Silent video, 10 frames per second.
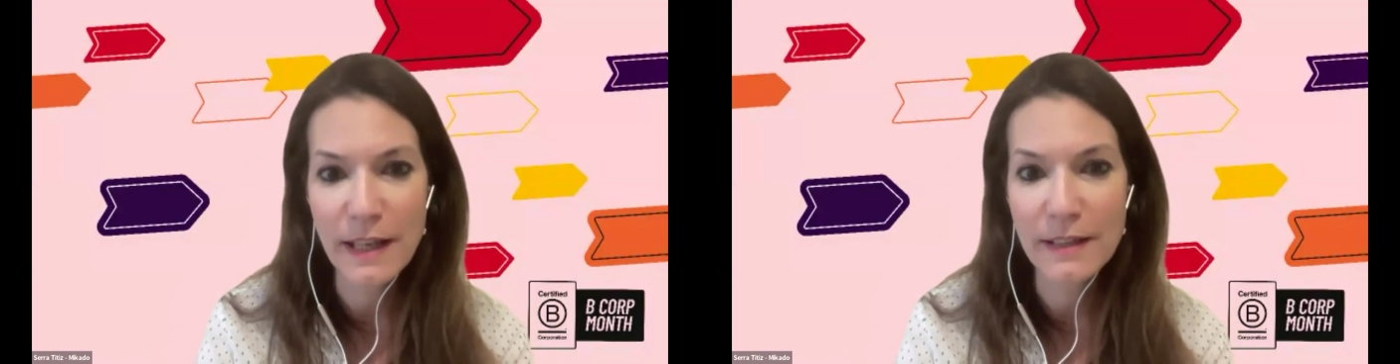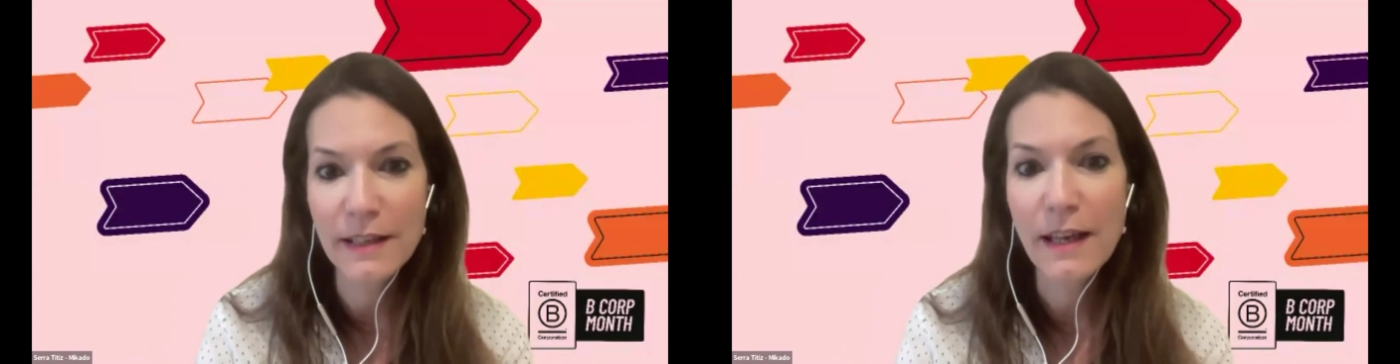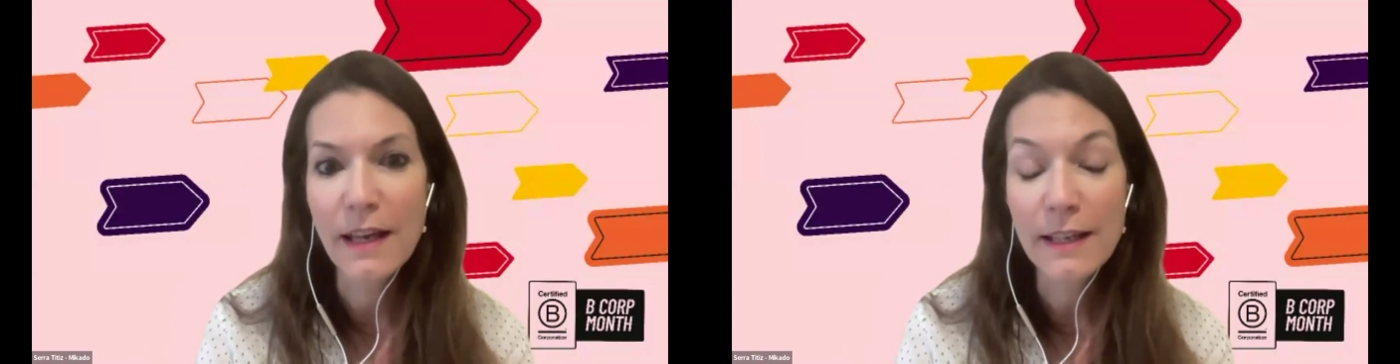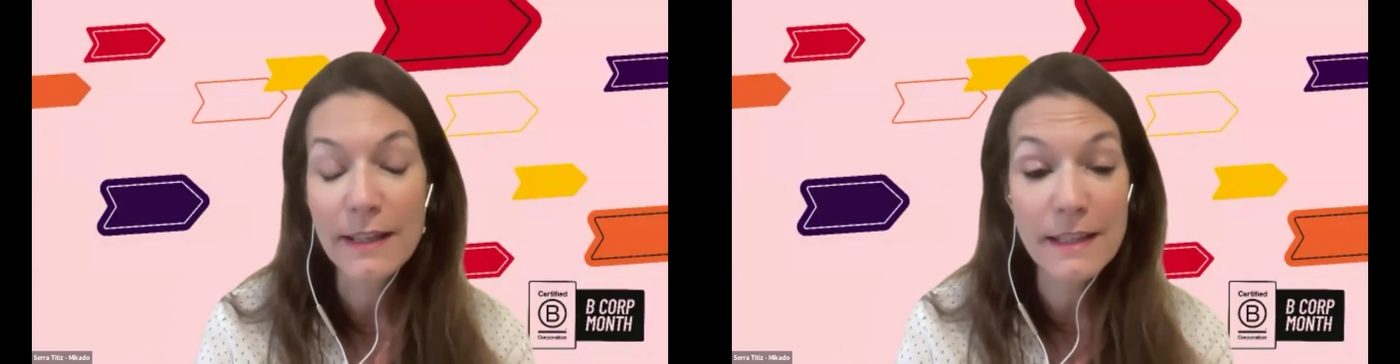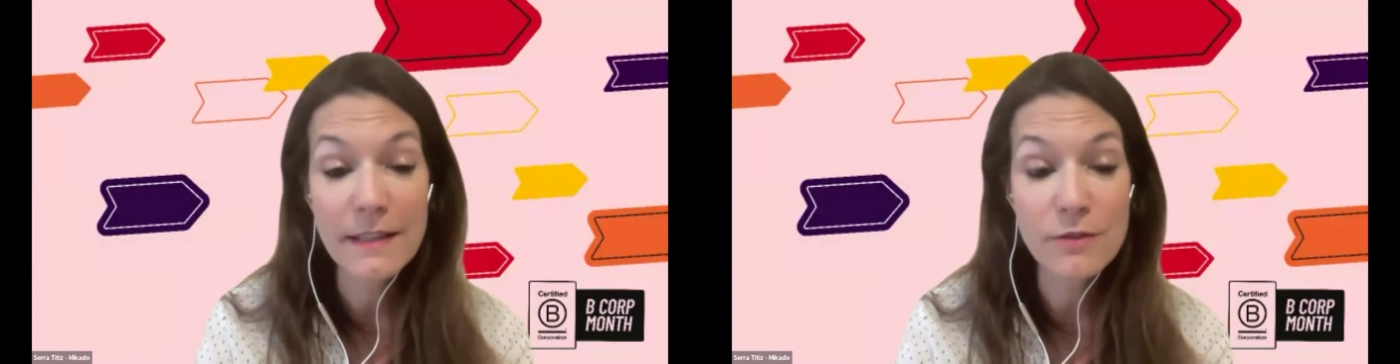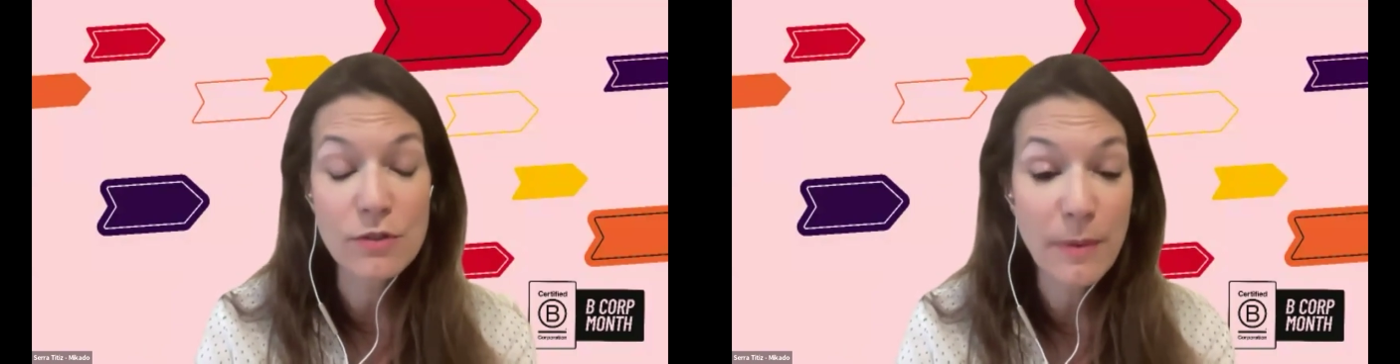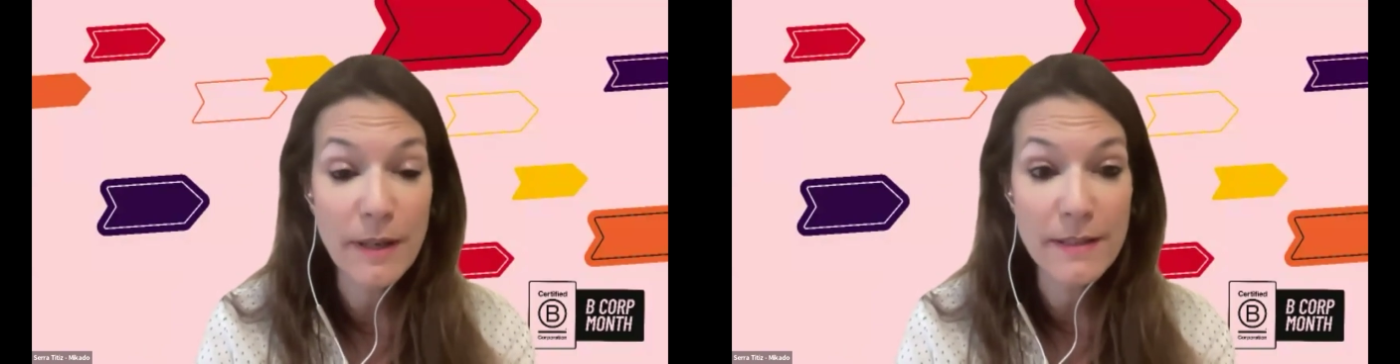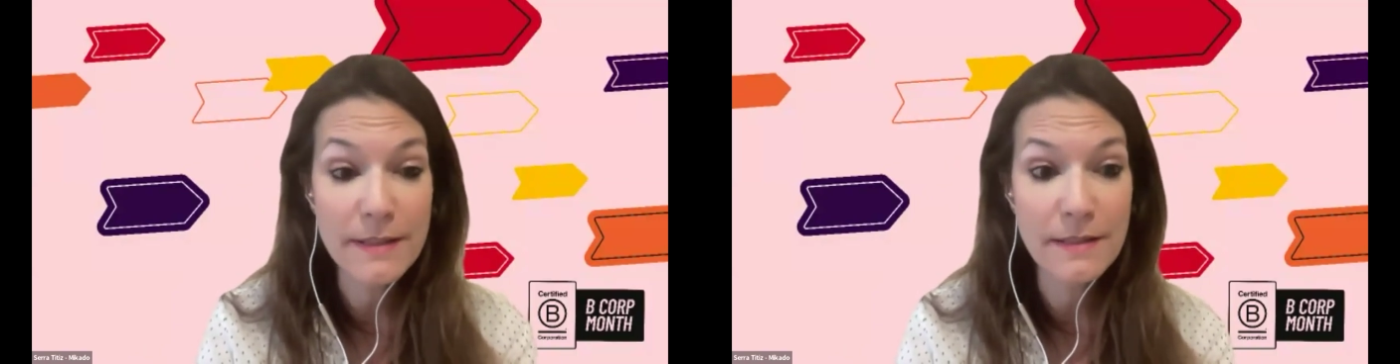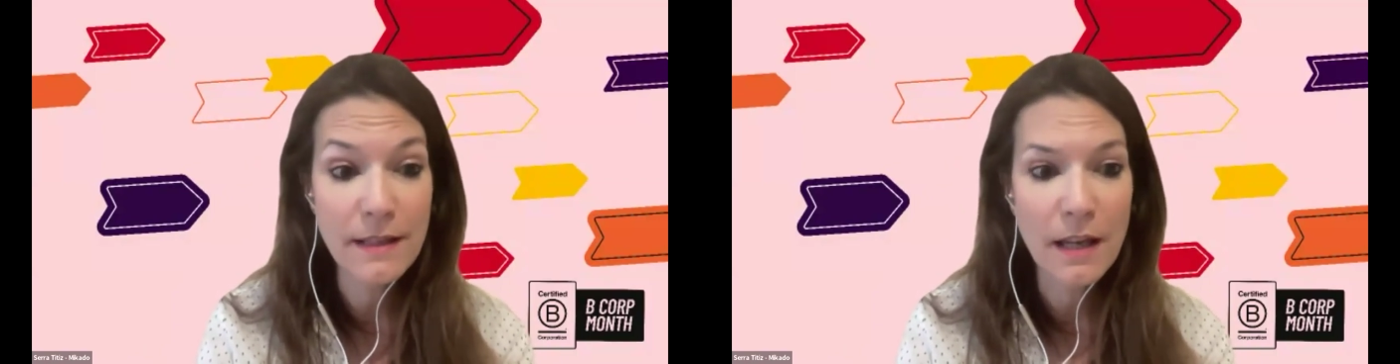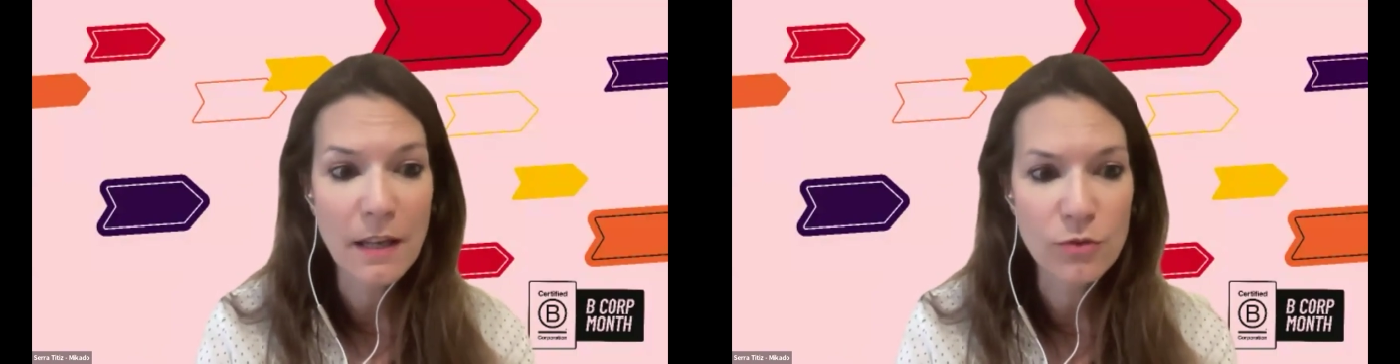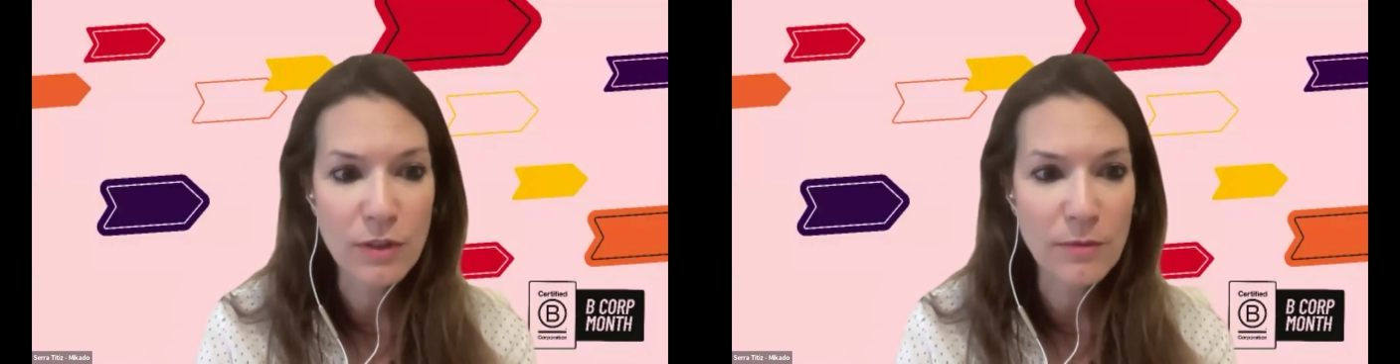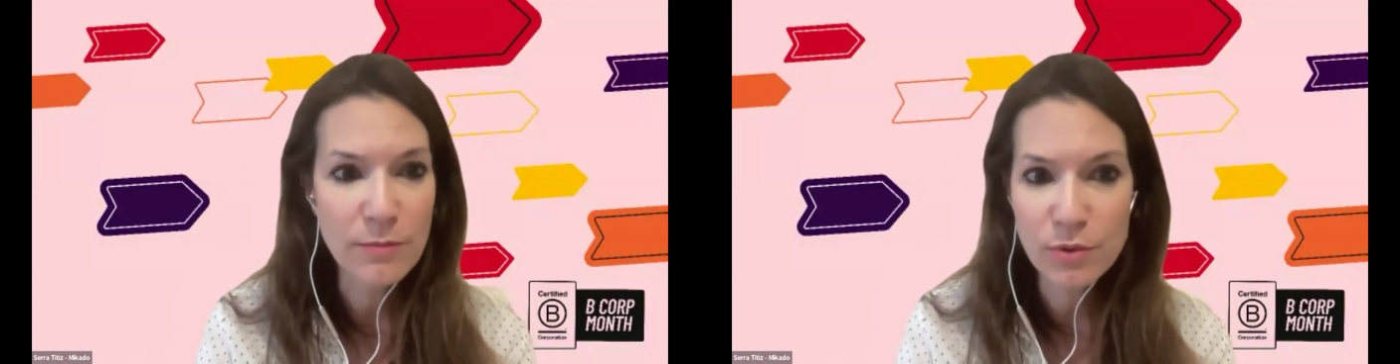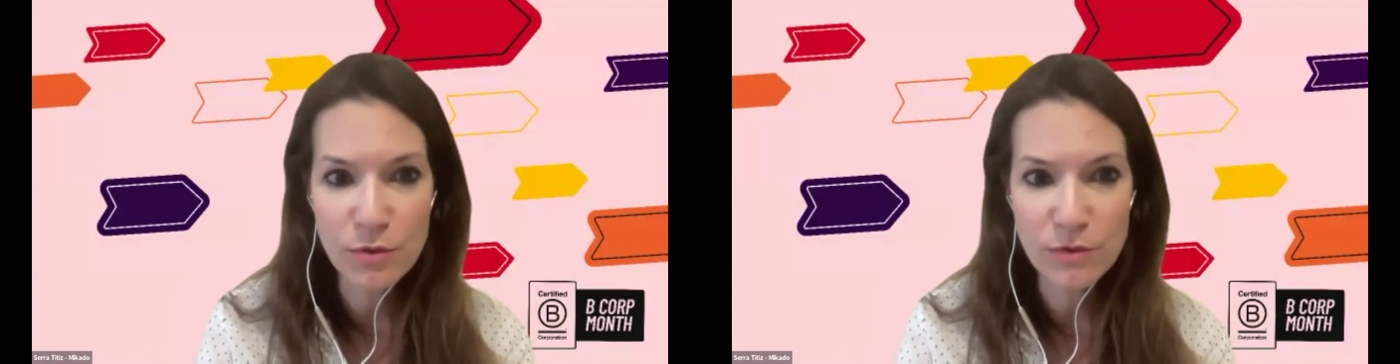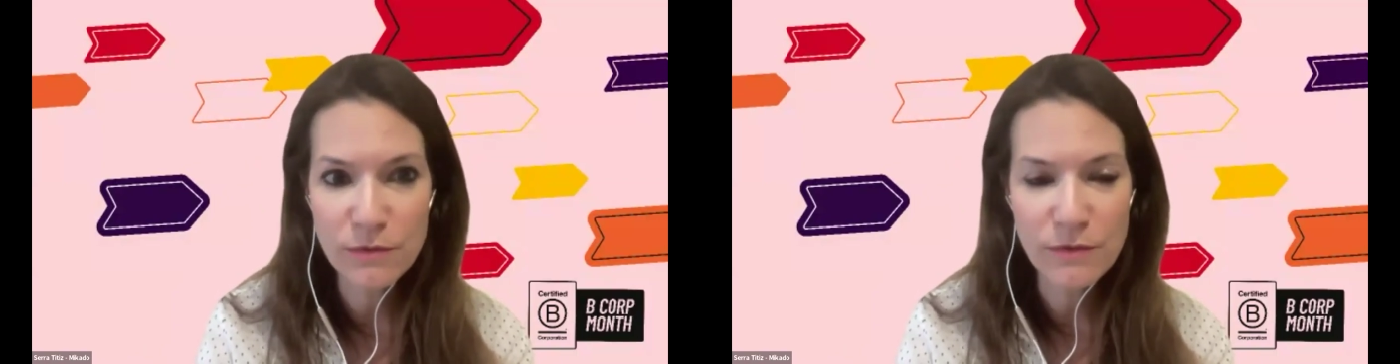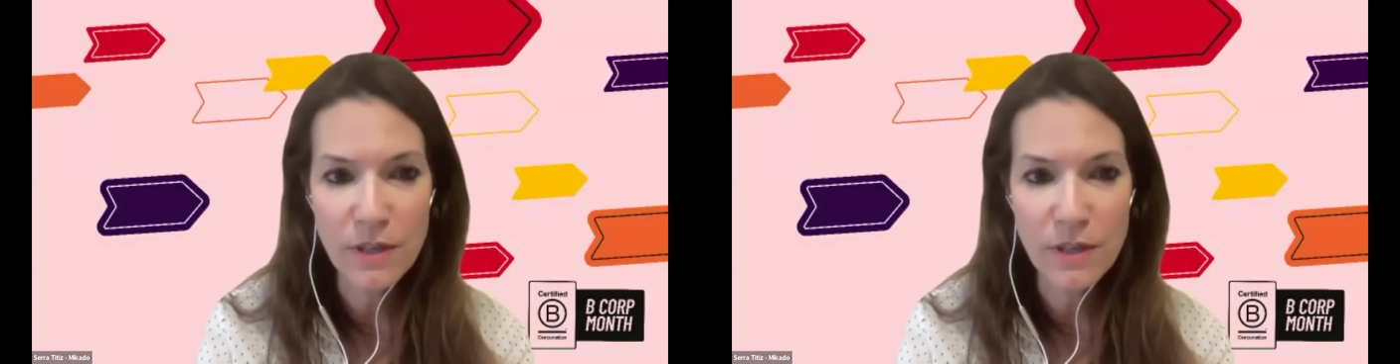And it gives you space to improve